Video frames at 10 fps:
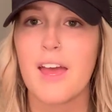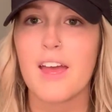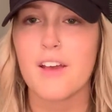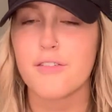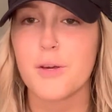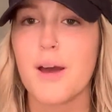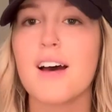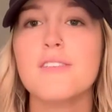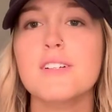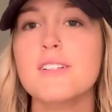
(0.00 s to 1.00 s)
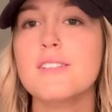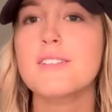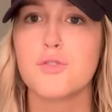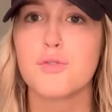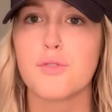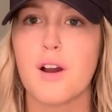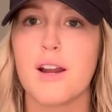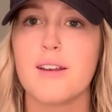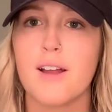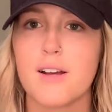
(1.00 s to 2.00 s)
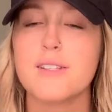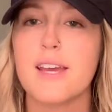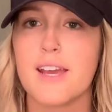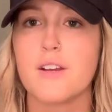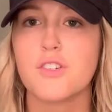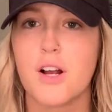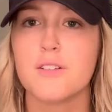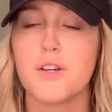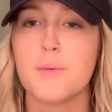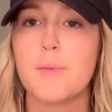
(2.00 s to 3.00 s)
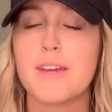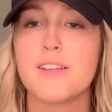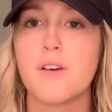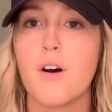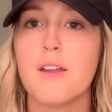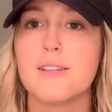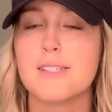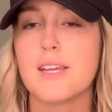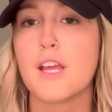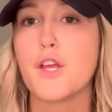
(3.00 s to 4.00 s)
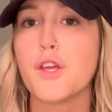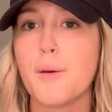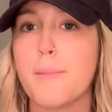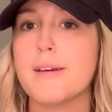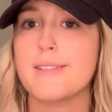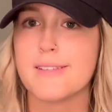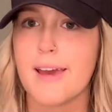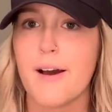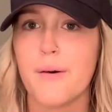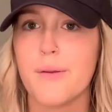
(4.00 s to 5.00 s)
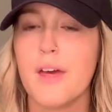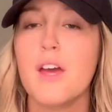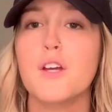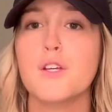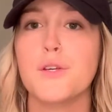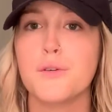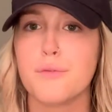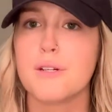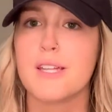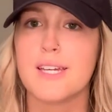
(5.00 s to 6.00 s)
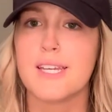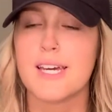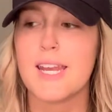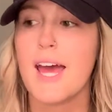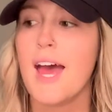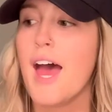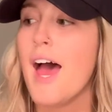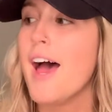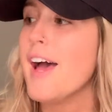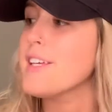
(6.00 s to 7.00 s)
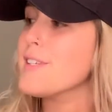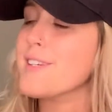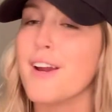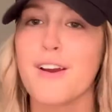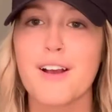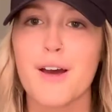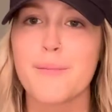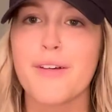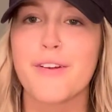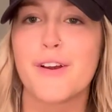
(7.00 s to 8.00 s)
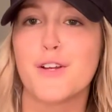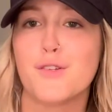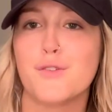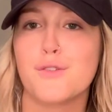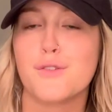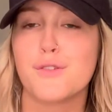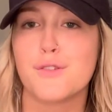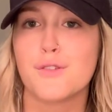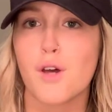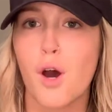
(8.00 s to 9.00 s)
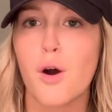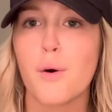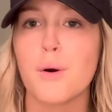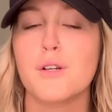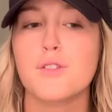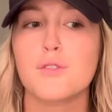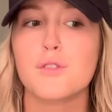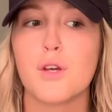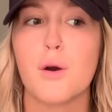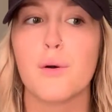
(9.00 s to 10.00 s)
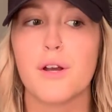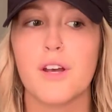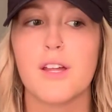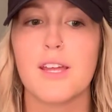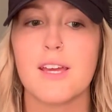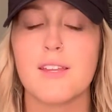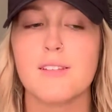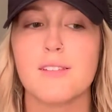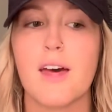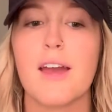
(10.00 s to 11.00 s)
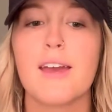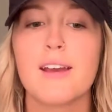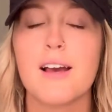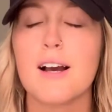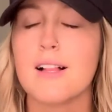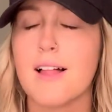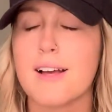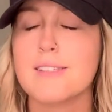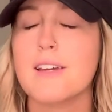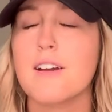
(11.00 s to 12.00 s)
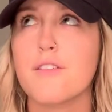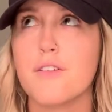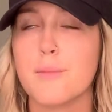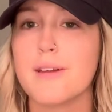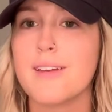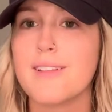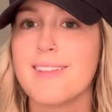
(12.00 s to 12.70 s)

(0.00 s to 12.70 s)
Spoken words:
If you haven't, try not to hate your childhood, because honestly, you missed out. You really did. Scary Godmother is so good. It is like a classic for me.